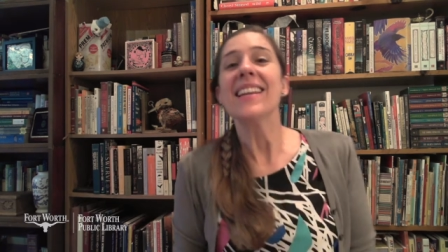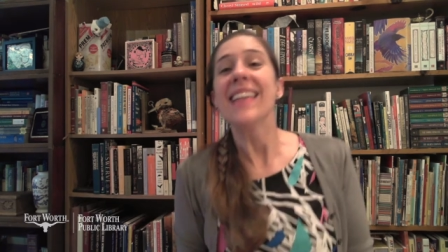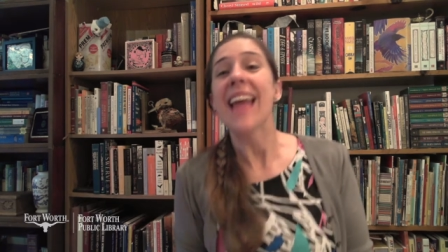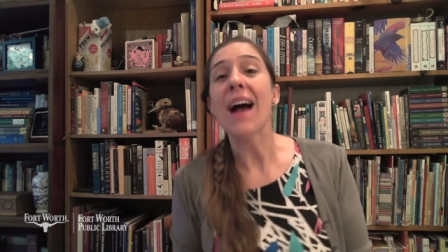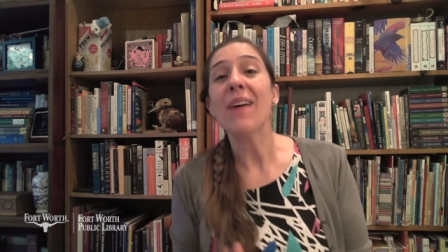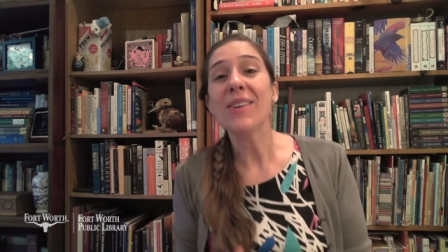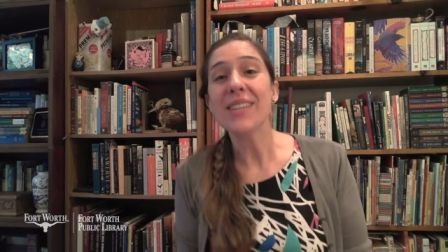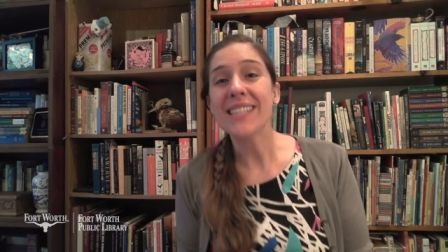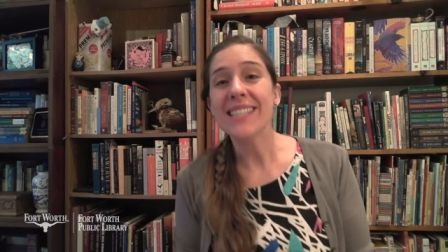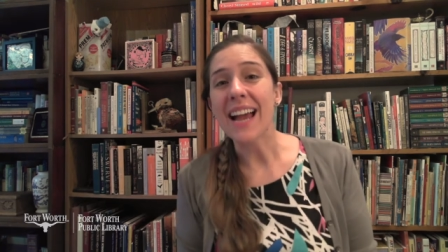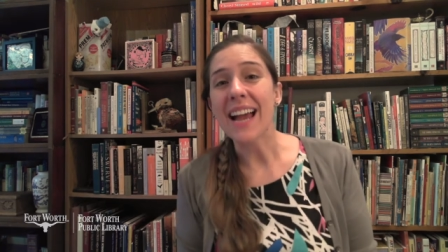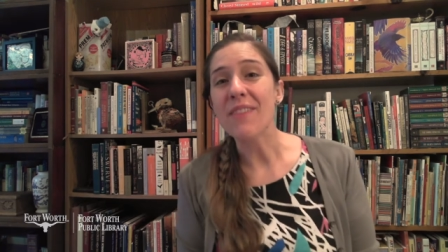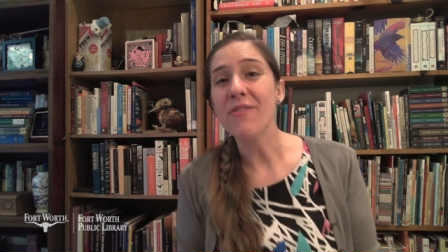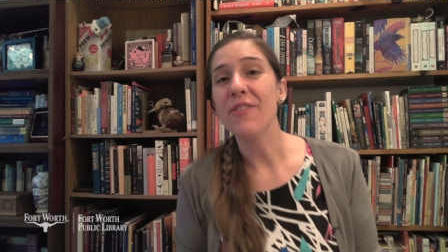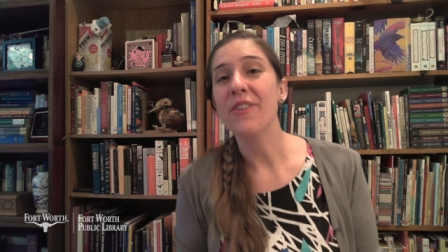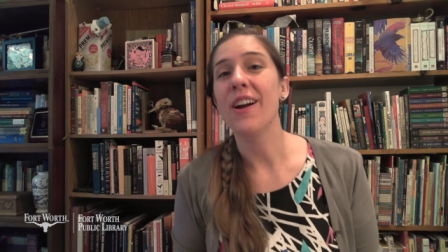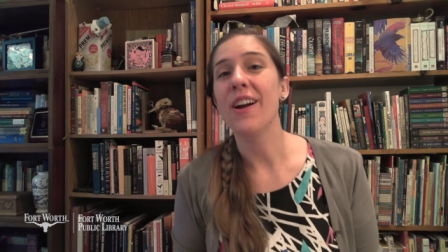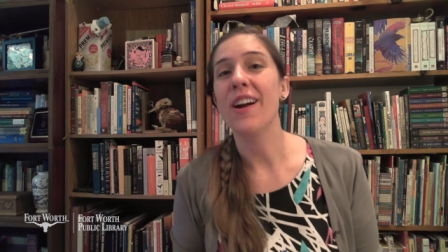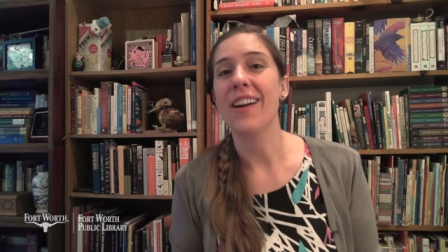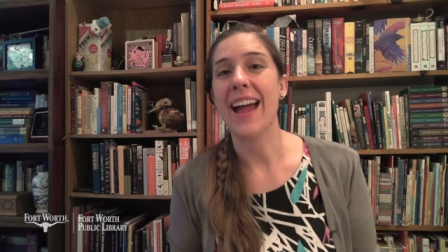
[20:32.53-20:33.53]
Now it's time
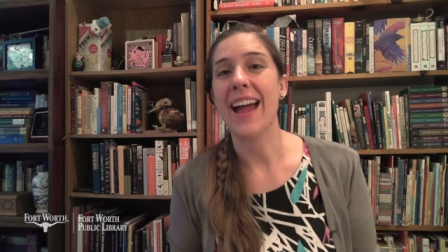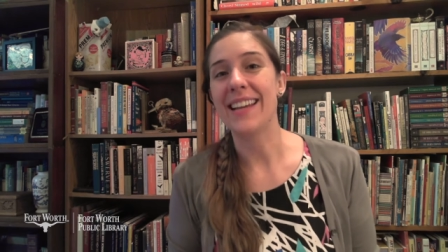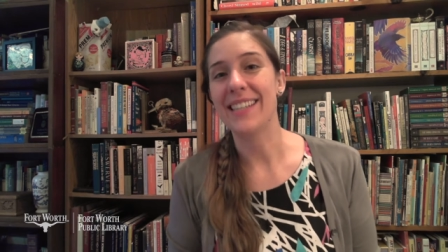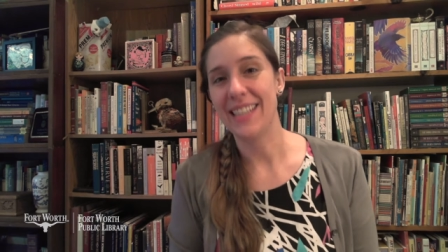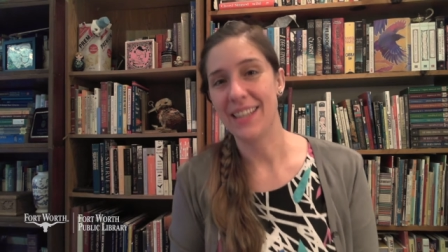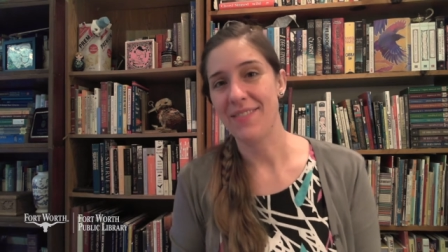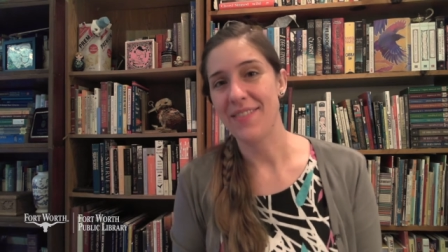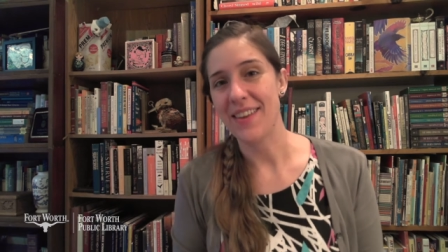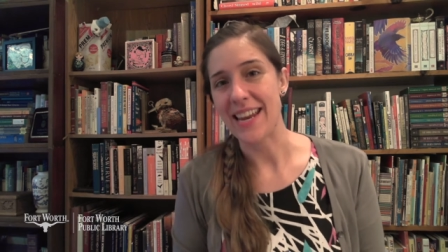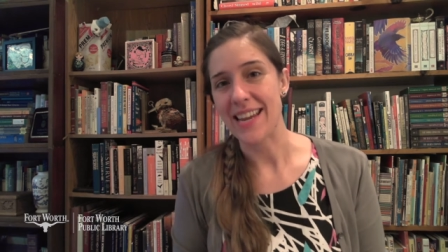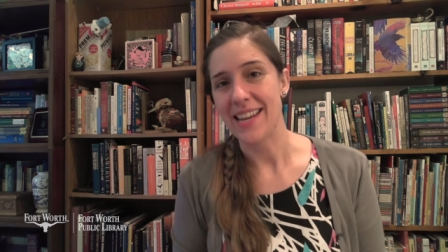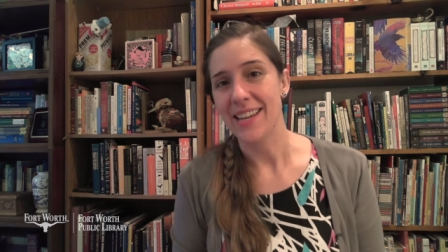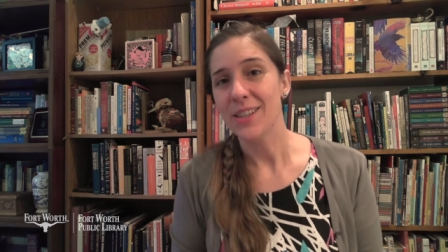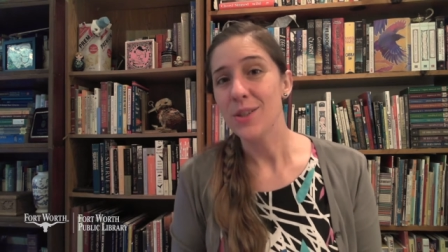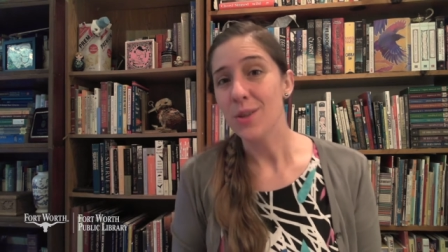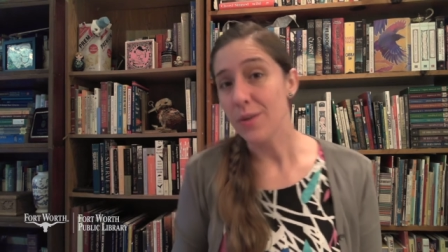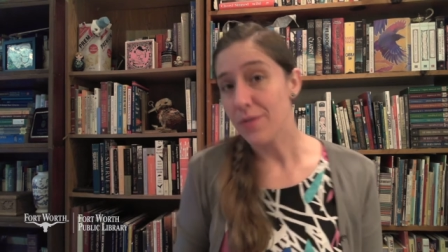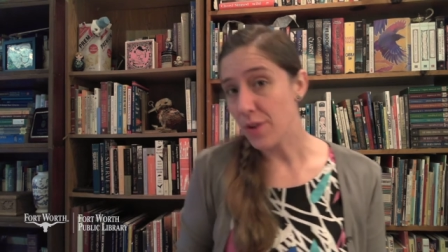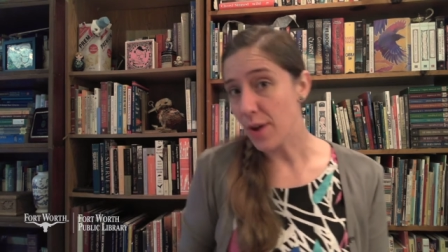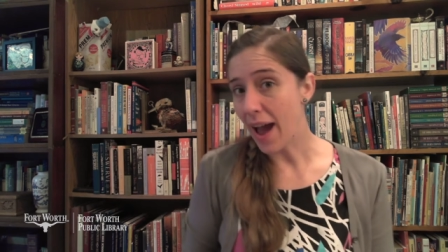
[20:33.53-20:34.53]
for our activity.
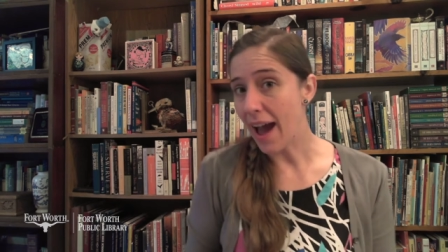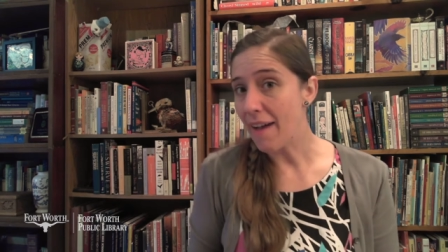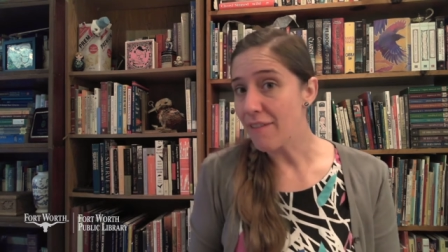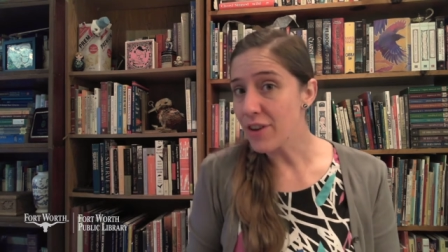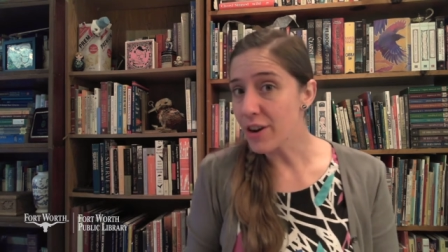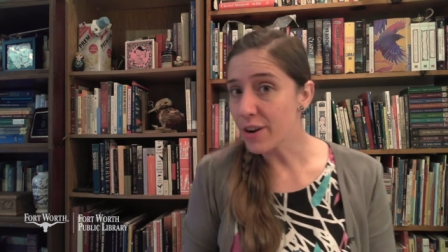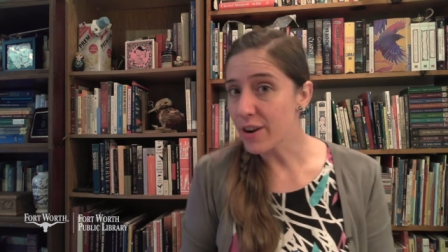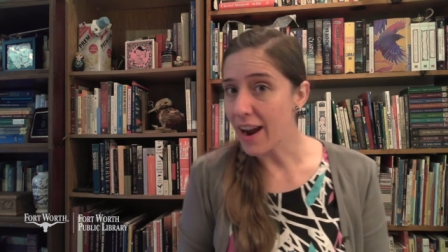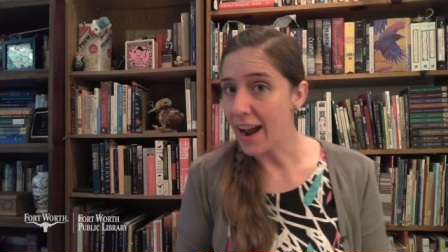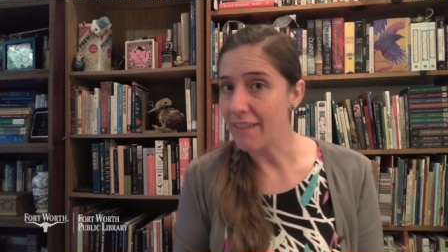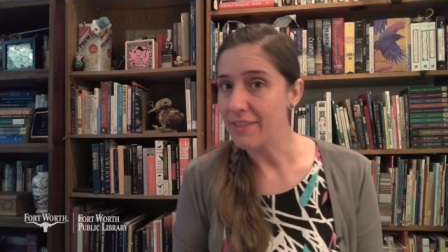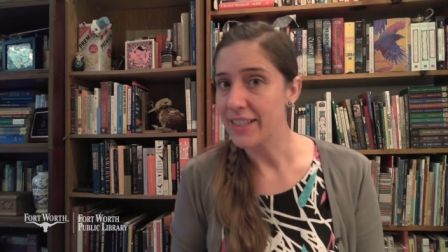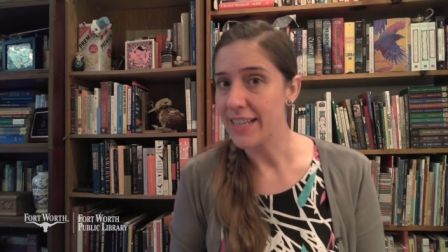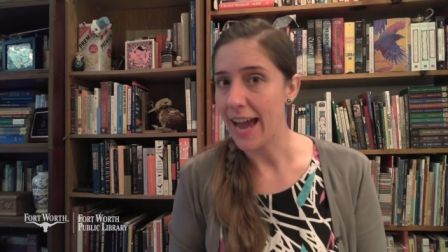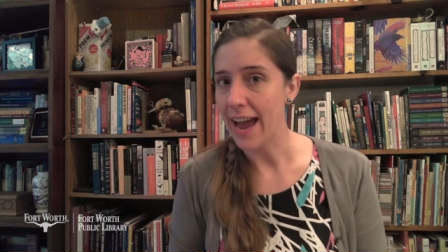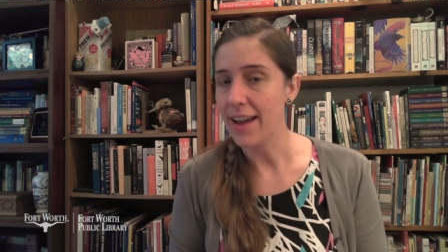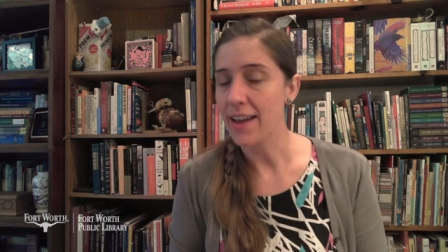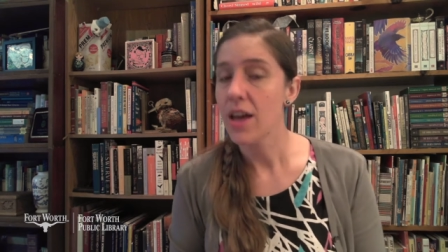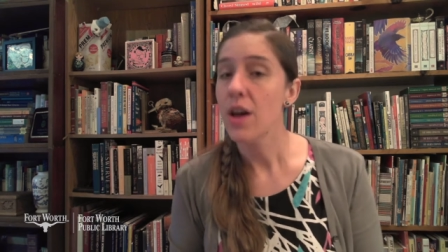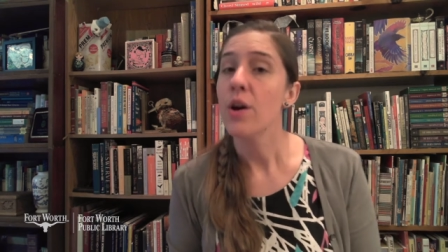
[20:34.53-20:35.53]
So if you have your craft
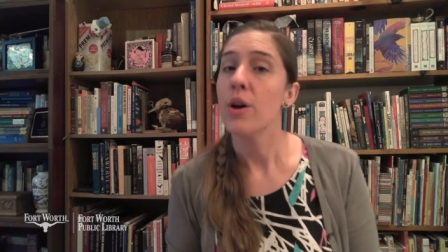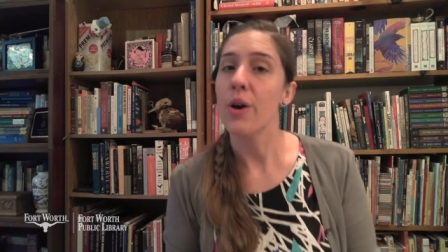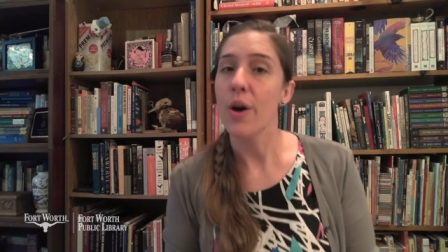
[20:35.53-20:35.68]
sack,